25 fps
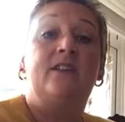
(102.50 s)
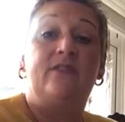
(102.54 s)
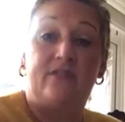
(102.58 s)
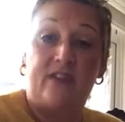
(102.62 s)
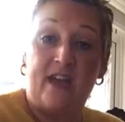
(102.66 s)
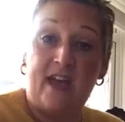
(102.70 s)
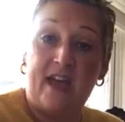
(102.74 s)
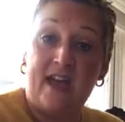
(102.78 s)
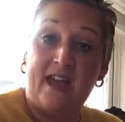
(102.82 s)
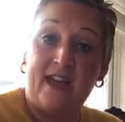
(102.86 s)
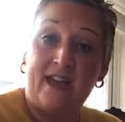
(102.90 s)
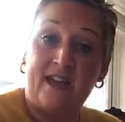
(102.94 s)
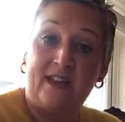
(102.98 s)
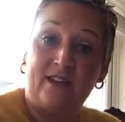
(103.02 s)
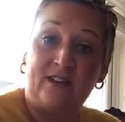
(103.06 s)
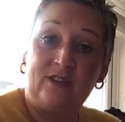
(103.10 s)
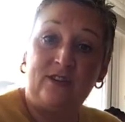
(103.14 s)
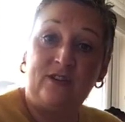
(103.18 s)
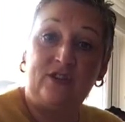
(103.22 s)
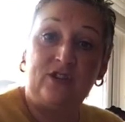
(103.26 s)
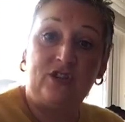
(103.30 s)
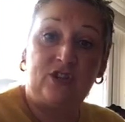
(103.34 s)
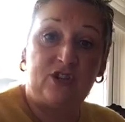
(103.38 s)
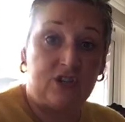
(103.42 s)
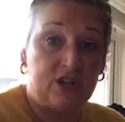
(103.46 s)

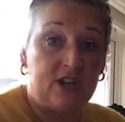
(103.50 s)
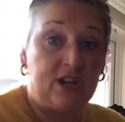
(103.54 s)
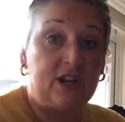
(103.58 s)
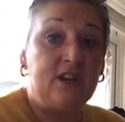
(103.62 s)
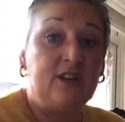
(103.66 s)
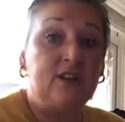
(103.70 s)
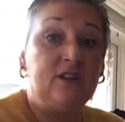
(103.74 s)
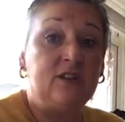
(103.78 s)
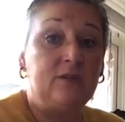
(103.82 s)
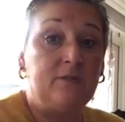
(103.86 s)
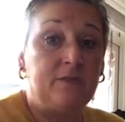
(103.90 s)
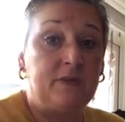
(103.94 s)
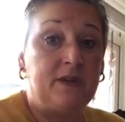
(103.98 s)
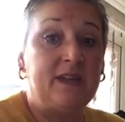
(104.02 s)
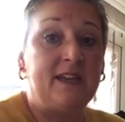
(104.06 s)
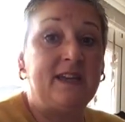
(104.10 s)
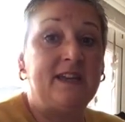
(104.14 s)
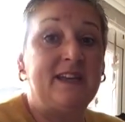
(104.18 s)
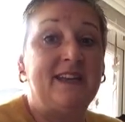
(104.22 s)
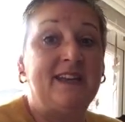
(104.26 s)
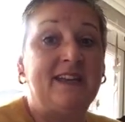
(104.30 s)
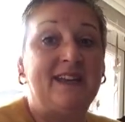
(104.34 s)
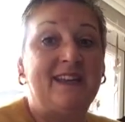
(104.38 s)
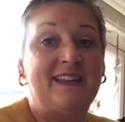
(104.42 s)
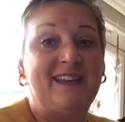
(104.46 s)
then she'll
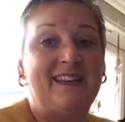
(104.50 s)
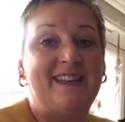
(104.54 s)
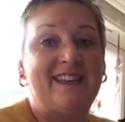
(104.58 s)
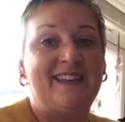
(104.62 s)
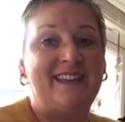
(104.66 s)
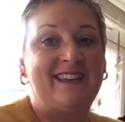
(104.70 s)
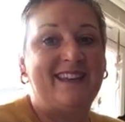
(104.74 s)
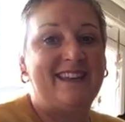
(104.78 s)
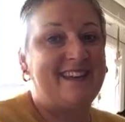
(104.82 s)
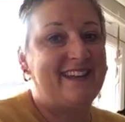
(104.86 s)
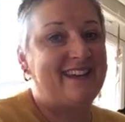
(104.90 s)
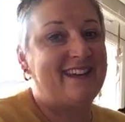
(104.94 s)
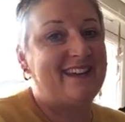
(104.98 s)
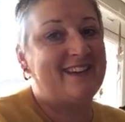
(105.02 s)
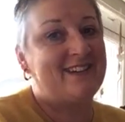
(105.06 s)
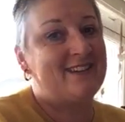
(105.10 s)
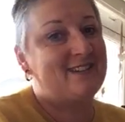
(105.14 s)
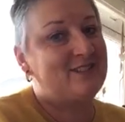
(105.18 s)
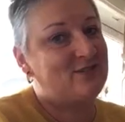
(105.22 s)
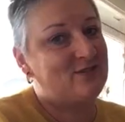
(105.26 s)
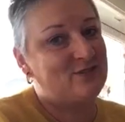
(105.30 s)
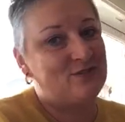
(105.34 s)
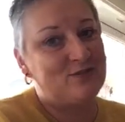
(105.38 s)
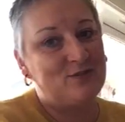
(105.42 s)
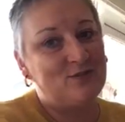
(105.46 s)
be
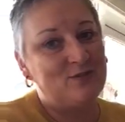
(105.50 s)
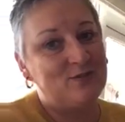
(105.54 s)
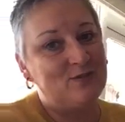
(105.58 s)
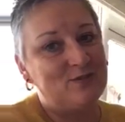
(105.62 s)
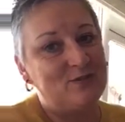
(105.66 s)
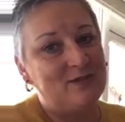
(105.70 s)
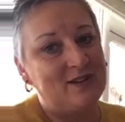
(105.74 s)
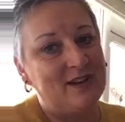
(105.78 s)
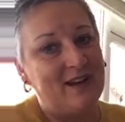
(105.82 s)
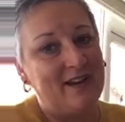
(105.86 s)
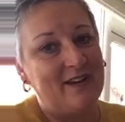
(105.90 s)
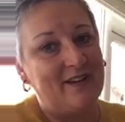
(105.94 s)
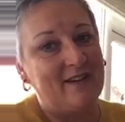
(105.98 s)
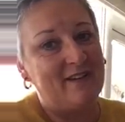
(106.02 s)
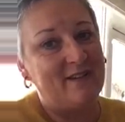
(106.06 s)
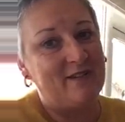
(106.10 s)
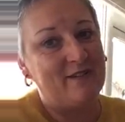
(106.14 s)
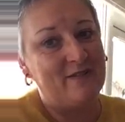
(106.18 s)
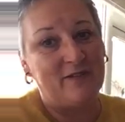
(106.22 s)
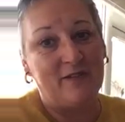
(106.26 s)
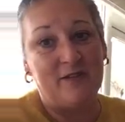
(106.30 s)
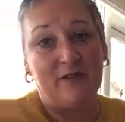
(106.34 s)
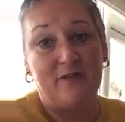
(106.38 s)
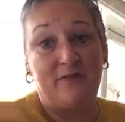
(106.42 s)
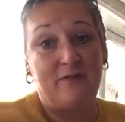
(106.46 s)
a true
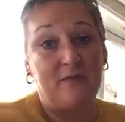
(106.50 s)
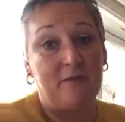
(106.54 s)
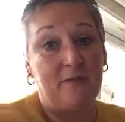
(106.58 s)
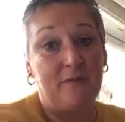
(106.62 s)
love of